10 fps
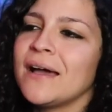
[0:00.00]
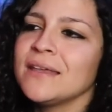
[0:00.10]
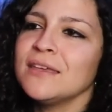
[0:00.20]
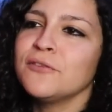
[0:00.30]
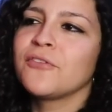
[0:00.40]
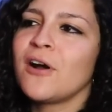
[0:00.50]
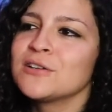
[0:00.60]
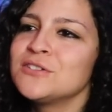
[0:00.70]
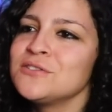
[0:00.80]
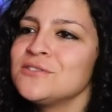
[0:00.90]
I think
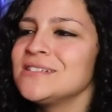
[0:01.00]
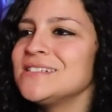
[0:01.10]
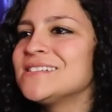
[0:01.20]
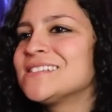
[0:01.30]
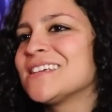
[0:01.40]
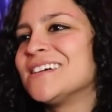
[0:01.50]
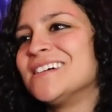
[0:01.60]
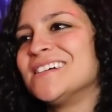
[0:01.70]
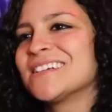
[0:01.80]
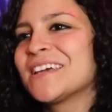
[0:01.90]
Frog Dude is
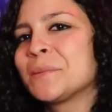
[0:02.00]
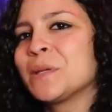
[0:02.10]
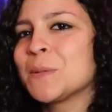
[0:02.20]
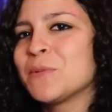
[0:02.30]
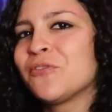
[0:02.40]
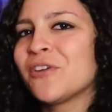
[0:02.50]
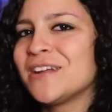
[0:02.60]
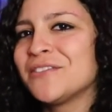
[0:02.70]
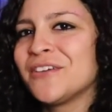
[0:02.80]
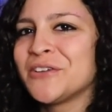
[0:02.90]
uh, gonna become a
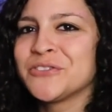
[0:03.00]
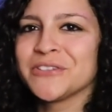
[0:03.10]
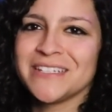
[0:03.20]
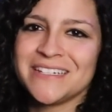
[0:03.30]
friend eventually.